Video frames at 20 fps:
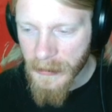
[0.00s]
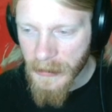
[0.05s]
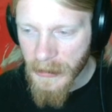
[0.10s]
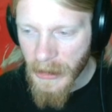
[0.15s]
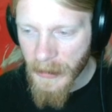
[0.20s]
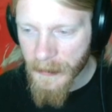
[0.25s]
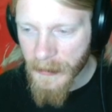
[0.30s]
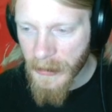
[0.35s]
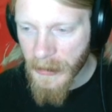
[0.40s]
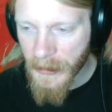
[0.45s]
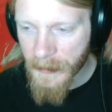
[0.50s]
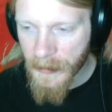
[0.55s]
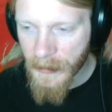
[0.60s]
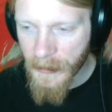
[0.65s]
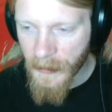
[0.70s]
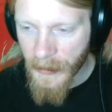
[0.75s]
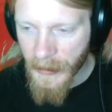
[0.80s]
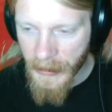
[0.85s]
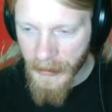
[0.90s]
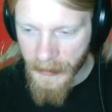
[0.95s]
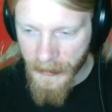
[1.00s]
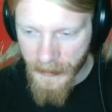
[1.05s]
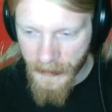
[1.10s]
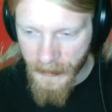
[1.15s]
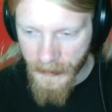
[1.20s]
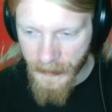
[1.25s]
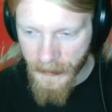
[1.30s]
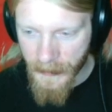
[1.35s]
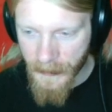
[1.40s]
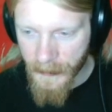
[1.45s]
I'm gonna do that
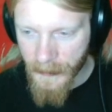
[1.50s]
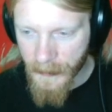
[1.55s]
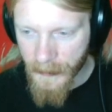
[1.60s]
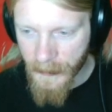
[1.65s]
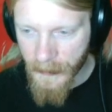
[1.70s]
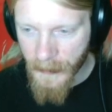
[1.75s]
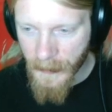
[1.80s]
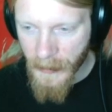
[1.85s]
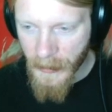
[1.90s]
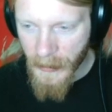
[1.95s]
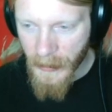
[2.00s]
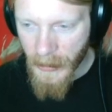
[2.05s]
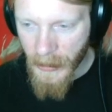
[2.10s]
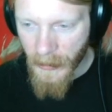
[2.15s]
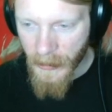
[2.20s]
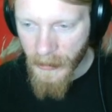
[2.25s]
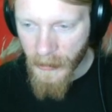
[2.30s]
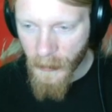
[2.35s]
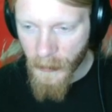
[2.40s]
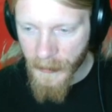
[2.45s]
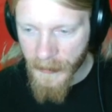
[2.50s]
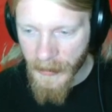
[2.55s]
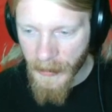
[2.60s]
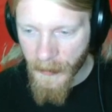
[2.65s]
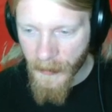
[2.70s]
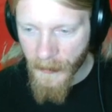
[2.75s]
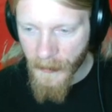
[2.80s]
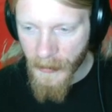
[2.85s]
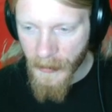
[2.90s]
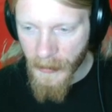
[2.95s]
soon. All right, who wins game
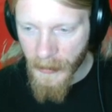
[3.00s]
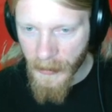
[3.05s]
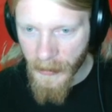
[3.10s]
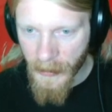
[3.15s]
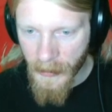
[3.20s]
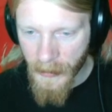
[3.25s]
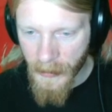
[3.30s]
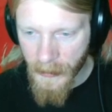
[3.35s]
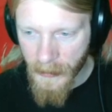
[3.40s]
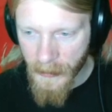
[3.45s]
3?